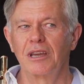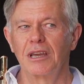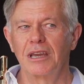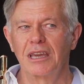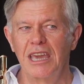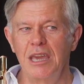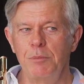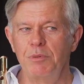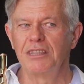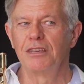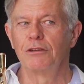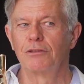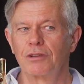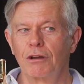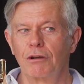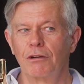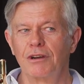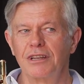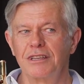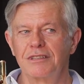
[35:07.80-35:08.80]
keeping the
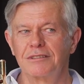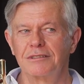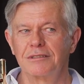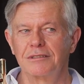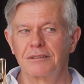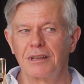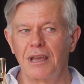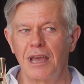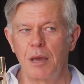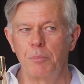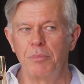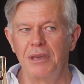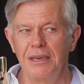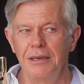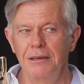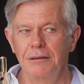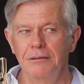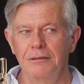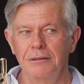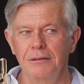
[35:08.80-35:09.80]
authorities
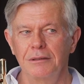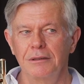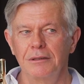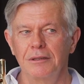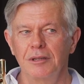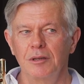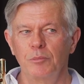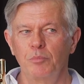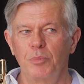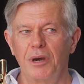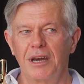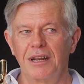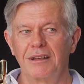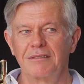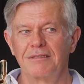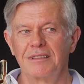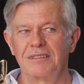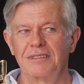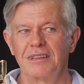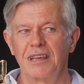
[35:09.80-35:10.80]
happy, but
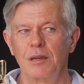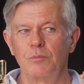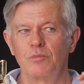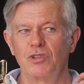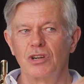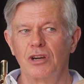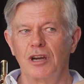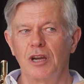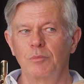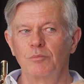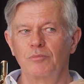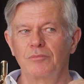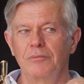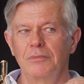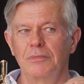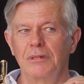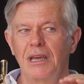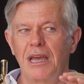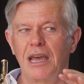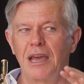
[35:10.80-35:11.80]
at the same time
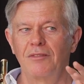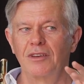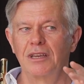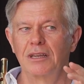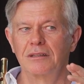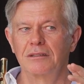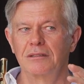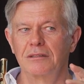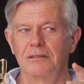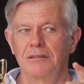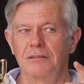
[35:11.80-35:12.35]
having